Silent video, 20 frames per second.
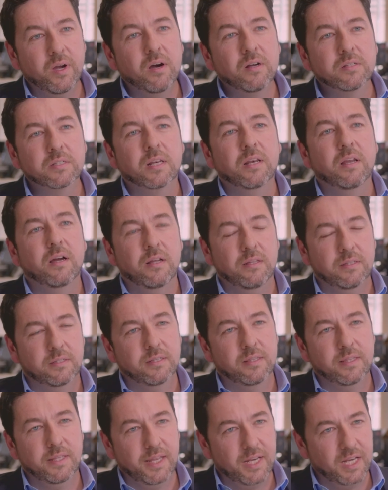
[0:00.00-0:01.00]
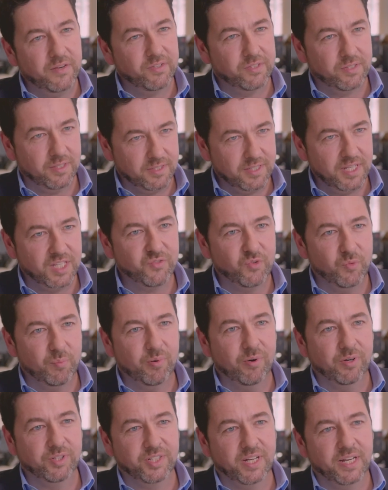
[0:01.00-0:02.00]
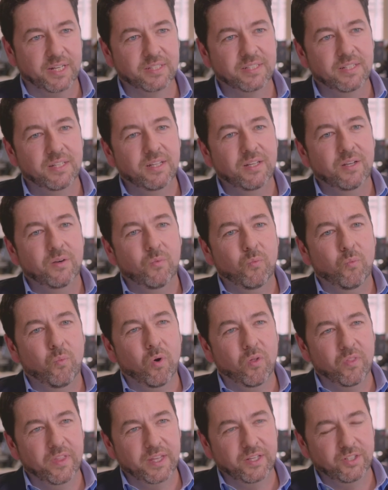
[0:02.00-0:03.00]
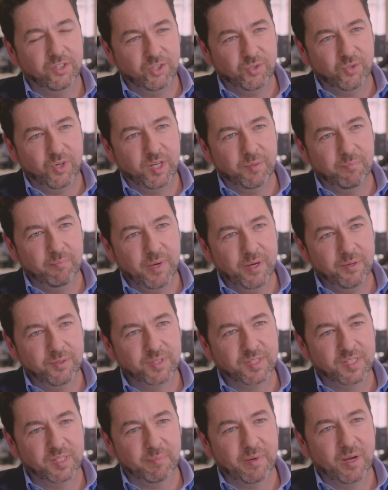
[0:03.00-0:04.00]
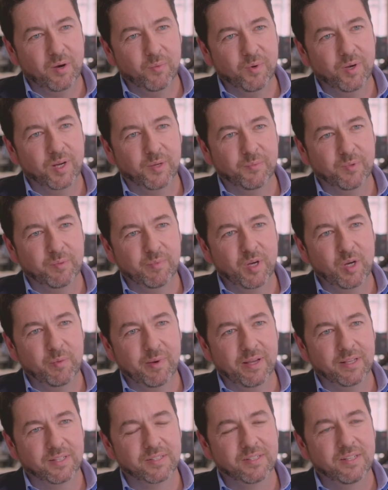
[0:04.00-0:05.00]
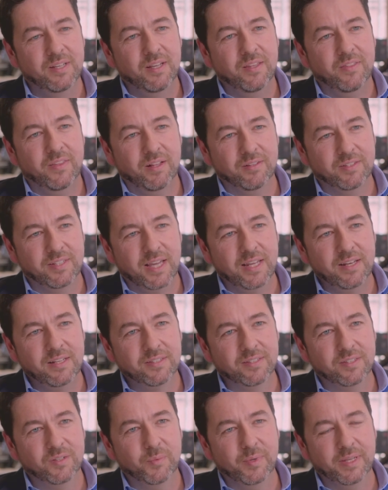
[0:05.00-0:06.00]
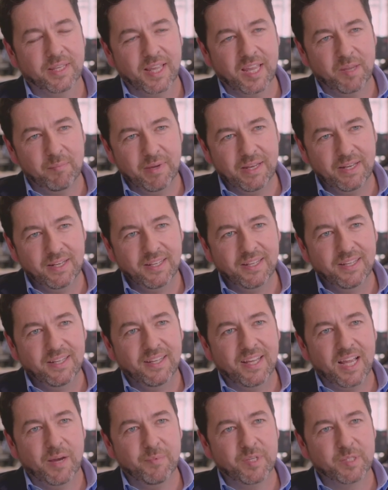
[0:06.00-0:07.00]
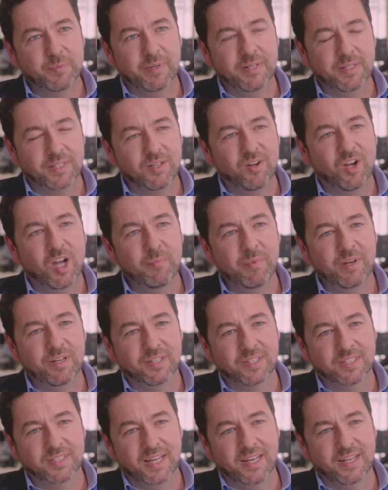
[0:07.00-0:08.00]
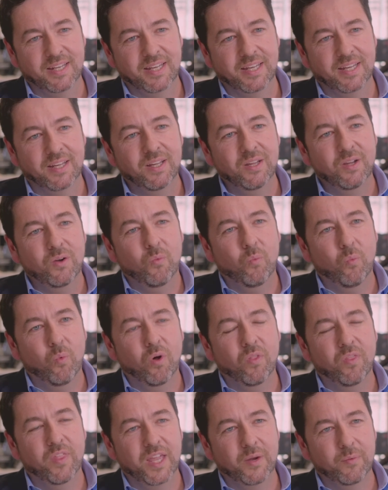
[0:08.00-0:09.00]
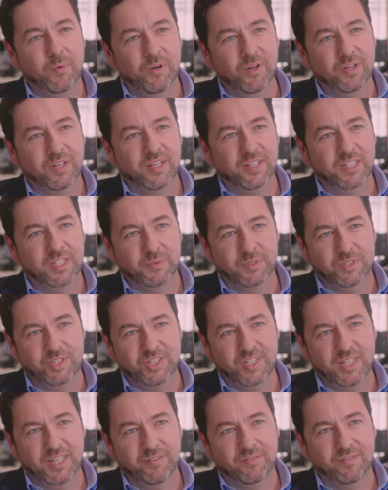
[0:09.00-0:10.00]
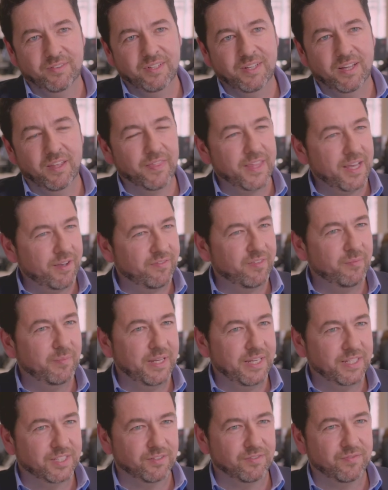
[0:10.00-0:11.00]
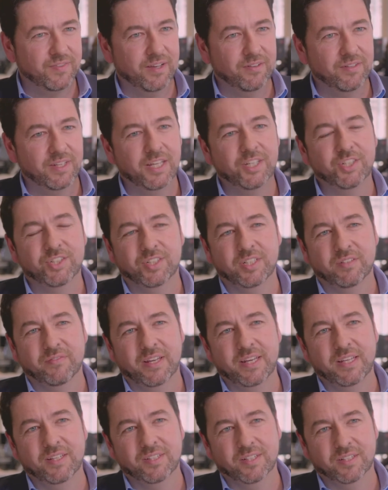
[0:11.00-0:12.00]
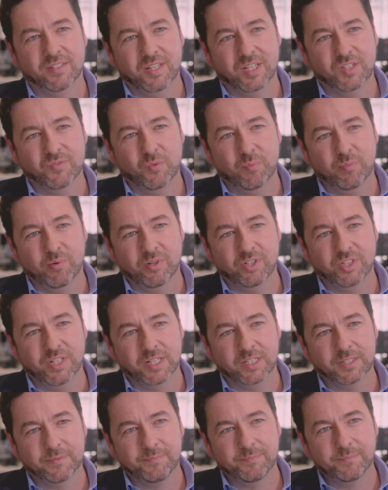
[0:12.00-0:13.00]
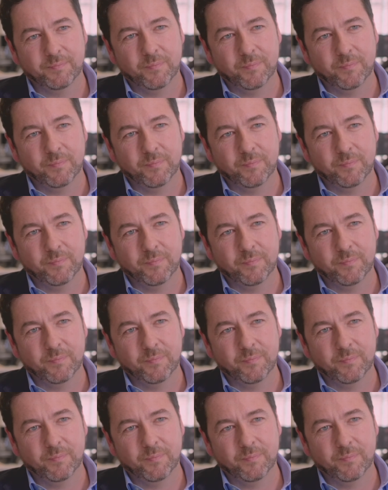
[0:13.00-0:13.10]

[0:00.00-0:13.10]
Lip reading: ask clients at the end of a successful project what they enjoyed most about working with Mobas, they'll tell us that we came in and we spent time understanding what they were looking to achieve. And that for me is the foundation of any successful project.